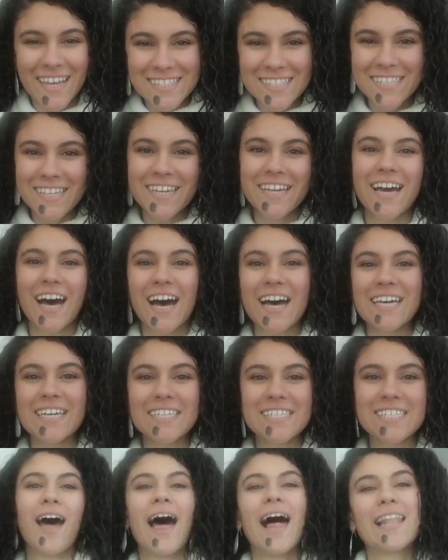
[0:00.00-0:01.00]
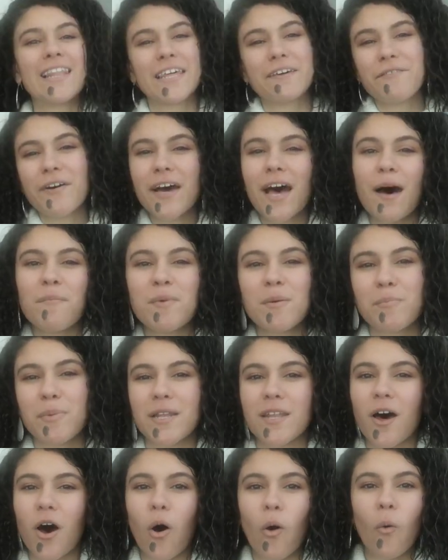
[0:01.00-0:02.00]
that's it, guys. Leave a comment
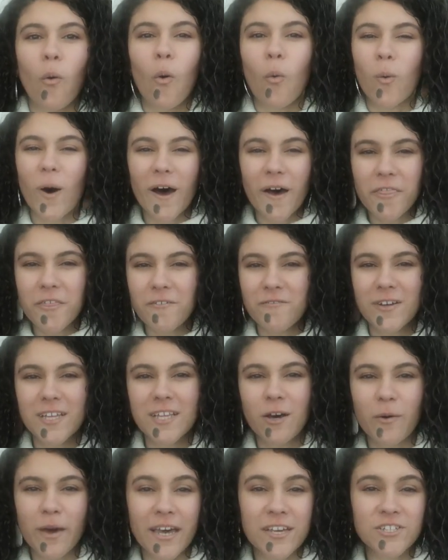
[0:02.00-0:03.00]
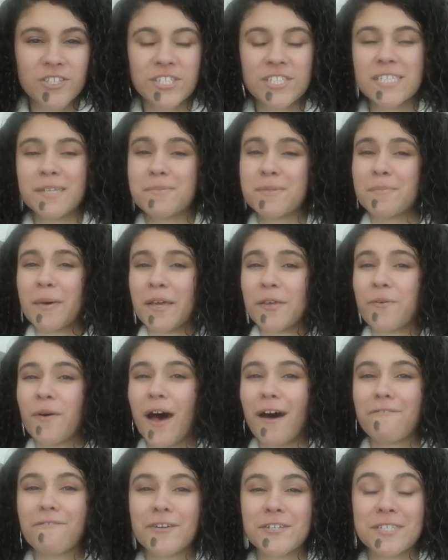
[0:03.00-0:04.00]
below. What other relocation tips might you
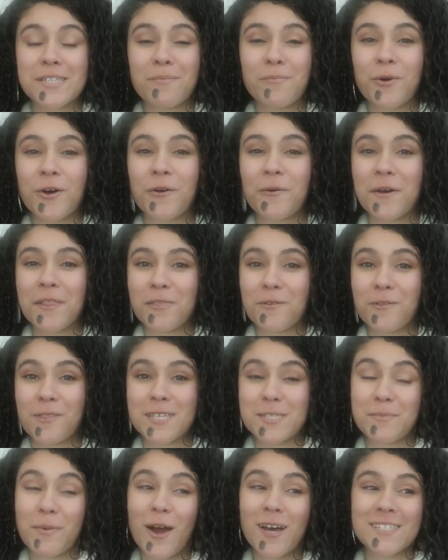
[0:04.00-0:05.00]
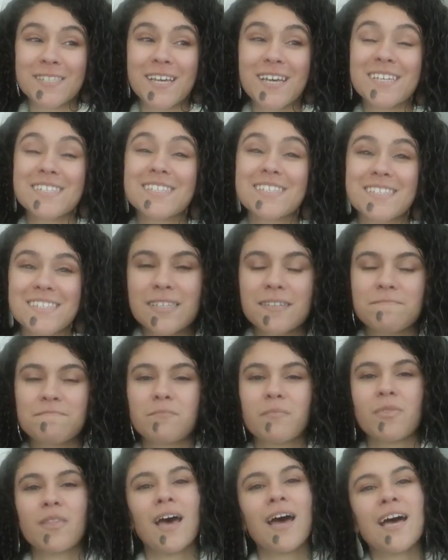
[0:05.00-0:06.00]
have for someone going through this process?
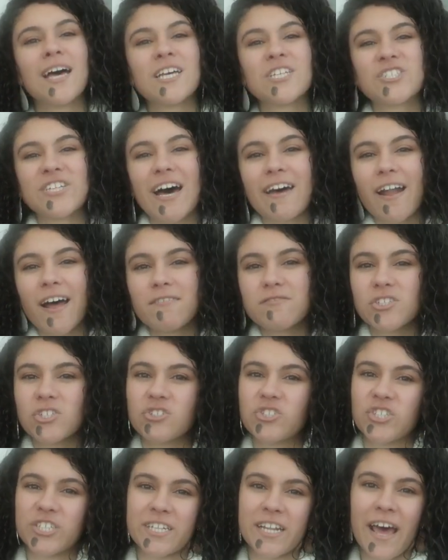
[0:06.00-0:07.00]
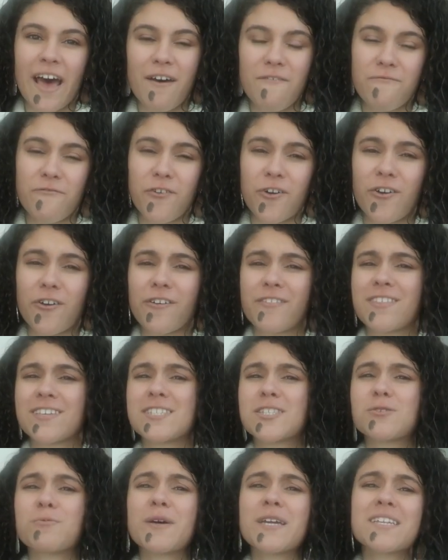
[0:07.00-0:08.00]
Shout out to Jeanette for
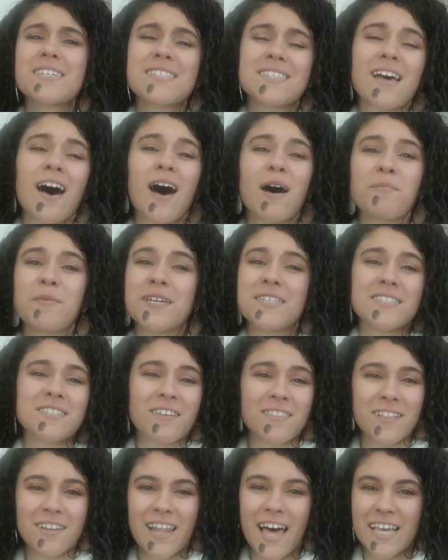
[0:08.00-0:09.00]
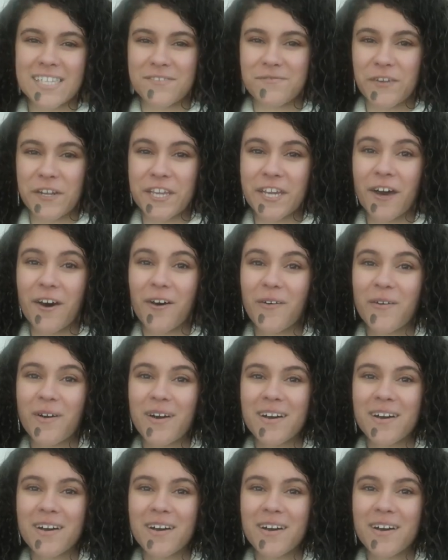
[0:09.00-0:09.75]
the sweetest comments on the last video.